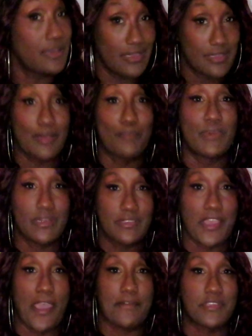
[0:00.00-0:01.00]
it's a
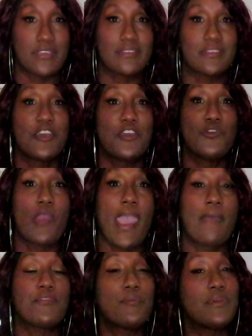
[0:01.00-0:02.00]
must have sis you
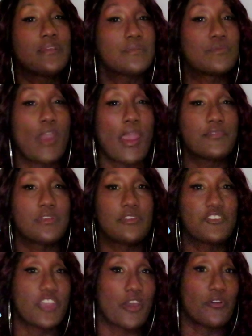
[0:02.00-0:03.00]
have to be subscribed to
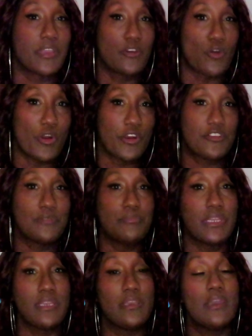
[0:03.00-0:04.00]
the channel in order to
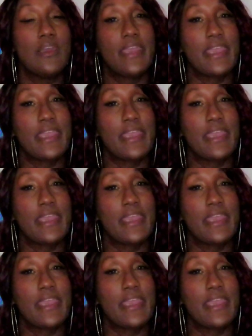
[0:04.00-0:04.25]
be